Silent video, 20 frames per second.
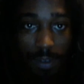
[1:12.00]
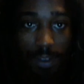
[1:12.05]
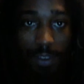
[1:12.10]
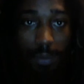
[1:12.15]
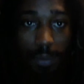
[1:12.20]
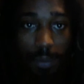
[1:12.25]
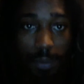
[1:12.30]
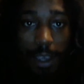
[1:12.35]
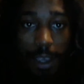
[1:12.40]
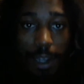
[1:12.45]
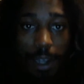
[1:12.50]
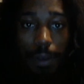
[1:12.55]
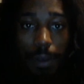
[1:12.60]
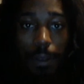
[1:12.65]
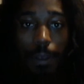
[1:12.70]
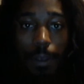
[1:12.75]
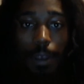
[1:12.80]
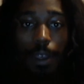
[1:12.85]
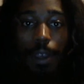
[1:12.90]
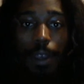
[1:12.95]
this planet,
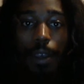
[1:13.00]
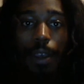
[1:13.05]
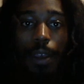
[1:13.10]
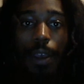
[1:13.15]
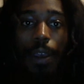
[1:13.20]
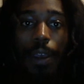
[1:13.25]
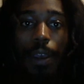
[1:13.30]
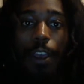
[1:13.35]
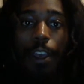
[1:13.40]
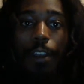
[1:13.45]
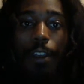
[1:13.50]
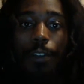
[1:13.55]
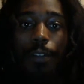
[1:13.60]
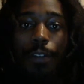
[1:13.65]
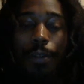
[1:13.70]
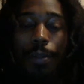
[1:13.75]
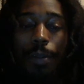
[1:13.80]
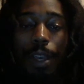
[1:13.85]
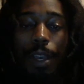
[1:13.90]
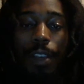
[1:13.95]
and
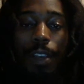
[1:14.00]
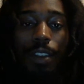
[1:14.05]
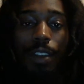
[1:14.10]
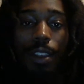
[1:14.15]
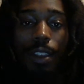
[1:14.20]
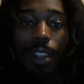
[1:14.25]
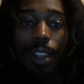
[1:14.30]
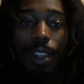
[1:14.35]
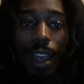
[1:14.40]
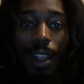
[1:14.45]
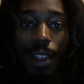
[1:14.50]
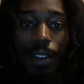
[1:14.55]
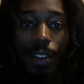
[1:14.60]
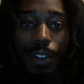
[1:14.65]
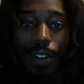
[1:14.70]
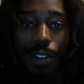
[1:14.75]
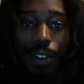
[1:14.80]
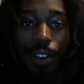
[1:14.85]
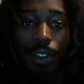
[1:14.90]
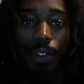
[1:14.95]
from basic knowledge
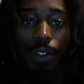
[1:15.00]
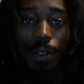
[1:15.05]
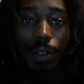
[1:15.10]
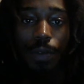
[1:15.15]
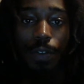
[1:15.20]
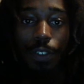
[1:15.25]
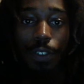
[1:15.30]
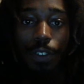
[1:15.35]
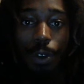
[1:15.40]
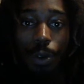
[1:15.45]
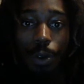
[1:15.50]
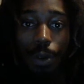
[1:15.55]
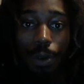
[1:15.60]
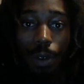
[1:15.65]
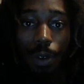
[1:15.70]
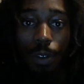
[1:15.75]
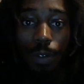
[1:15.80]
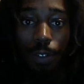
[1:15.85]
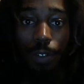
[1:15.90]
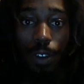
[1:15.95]
and just from
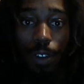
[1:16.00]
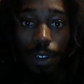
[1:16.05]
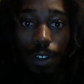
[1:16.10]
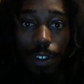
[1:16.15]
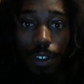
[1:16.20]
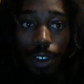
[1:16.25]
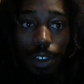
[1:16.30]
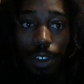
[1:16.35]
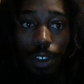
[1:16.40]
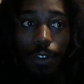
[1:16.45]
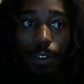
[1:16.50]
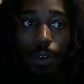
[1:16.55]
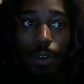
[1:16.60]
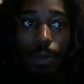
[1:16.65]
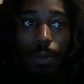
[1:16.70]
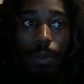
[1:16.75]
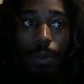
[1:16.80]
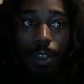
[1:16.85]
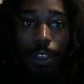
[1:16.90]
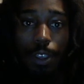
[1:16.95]
view and just from
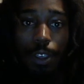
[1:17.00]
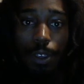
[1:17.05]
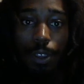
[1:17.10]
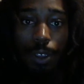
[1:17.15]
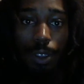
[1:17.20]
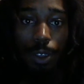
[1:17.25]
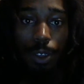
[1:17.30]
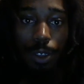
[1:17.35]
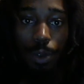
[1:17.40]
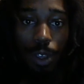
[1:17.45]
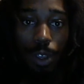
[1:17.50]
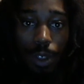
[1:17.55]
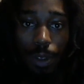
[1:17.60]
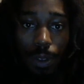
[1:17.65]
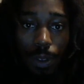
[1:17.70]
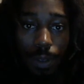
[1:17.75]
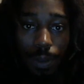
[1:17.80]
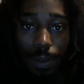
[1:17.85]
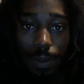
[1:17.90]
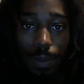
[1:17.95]
you
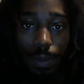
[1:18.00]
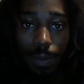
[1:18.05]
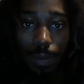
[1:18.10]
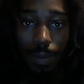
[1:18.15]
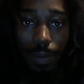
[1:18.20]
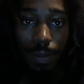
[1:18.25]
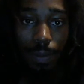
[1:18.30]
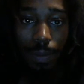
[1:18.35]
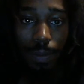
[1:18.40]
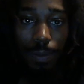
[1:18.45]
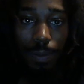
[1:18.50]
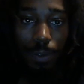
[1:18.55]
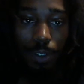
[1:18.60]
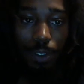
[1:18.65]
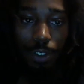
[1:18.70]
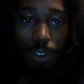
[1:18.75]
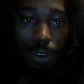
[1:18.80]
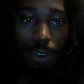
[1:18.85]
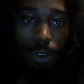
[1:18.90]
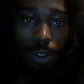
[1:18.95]
can
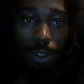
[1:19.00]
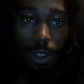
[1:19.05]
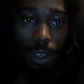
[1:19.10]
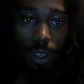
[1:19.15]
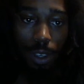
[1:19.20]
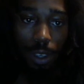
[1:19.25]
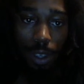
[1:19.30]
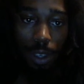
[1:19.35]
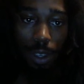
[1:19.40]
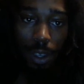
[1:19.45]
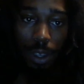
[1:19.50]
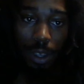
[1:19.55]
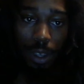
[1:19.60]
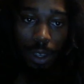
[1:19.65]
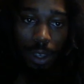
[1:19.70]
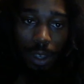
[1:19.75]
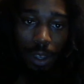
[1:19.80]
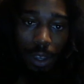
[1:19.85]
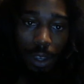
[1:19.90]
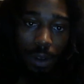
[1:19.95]
surely
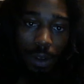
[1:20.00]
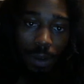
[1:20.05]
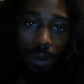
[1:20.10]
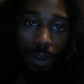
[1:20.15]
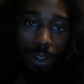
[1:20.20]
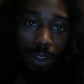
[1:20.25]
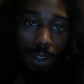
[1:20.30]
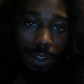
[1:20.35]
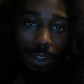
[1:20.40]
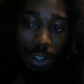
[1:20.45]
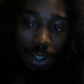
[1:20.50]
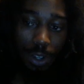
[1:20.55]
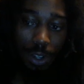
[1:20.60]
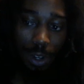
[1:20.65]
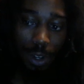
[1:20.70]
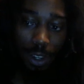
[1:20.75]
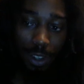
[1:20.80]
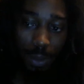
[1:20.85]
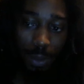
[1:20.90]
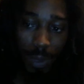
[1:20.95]
rest
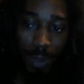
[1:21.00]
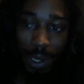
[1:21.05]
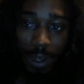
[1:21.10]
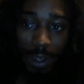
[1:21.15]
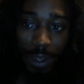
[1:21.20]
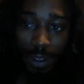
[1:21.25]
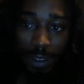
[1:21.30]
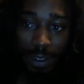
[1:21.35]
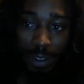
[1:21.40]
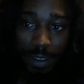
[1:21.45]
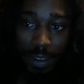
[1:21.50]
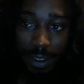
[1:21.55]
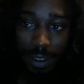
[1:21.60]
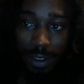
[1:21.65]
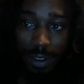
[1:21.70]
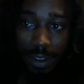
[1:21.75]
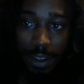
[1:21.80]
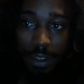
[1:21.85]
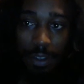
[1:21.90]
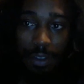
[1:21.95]
assured experience
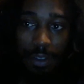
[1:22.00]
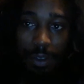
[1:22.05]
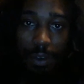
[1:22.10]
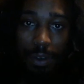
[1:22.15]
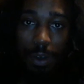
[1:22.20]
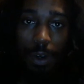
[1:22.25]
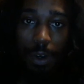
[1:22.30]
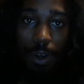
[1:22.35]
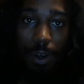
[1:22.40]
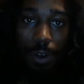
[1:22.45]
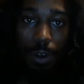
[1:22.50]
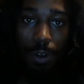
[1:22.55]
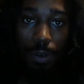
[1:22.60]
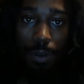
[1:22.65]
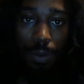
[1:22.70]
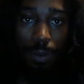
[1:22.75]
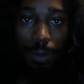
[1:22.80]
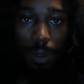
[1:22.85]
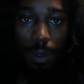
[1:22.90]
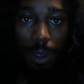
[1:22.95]
this and do your
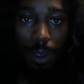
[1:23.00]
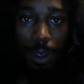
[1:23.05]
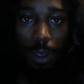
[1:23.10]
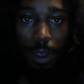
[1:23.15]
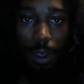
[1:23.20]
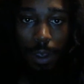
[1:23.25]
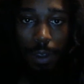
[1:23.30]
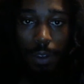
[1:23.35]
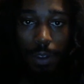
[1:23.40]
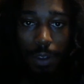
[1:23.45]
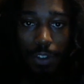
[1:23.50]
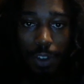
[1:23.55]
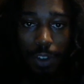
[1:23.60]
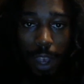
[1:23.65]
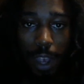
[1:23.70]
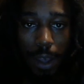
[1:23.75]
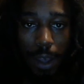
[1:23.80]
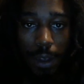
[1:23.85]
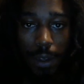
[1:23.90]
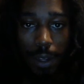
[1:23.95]
own
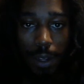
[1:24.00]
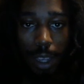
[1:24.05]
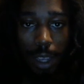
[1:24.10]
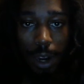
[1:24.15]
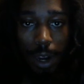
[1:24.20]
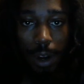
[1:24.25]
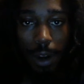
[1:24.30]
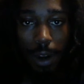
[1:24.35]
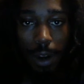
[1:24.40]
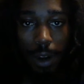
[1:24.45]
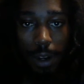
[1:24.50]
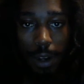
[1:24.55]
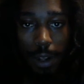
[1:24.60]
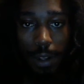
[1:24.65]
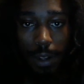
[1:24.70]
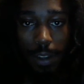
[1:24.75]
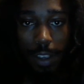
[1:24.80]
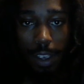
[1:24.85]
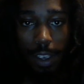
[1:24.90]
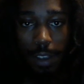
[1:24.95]
trial and error
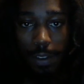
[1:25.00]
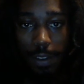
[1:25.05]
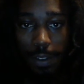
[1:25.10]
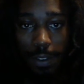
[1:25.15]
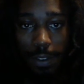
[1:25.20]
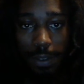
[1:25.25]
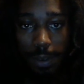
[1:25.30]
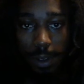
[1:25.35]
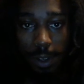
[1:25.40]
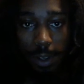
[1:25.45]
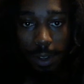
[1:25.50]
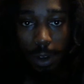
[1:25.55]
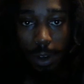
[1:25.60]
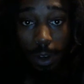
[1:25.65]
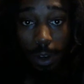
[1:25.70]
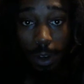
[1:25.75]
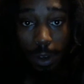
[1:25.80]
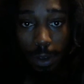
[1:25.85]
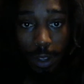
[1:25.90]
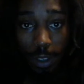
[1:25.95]
and tests on your
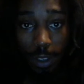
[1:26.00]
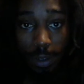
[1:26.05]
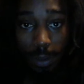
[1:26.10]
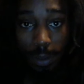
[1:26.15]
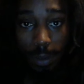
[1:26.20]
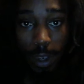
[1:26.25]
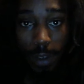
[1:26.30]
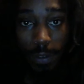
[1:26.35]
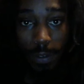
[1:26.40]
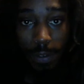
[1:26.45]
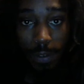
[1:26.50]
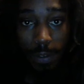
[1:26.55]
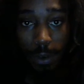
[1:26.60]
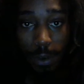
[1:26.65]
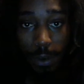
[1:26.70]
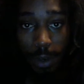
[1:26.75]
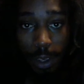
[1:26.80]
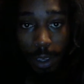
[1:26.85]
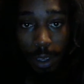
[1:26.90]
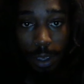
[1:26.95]
own, even by
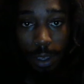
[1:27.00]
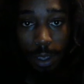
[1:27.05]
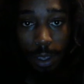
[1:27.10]
viewing,